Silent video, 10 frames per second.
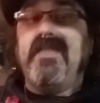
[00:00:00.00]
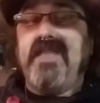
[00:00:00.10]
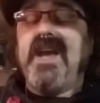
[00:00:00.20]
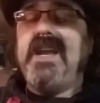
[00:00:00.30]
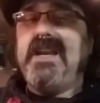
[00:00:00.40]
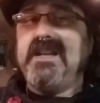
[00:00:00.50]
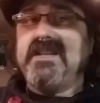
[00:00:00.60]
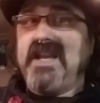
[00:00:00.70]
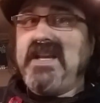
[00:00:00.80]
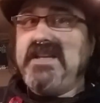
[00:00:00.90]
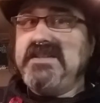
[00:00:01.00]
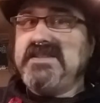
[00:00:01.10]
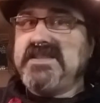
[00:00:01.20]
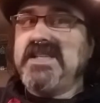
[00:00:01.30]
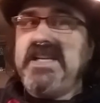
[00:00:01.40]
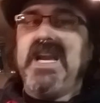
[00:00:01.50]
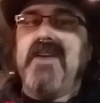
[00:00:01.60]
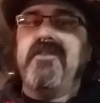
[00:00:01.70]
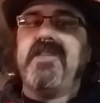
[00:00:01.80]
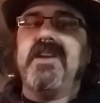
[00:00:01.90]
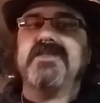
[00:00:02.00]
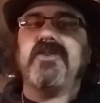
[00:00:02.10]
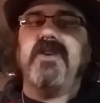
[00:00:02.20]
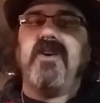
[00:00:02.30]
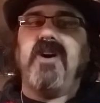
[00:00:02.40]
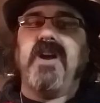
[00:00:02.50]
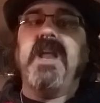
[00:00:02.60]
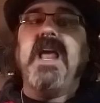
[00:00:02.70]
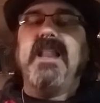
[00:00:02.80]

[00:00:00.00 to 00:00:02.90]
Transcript: they see everything that's going on.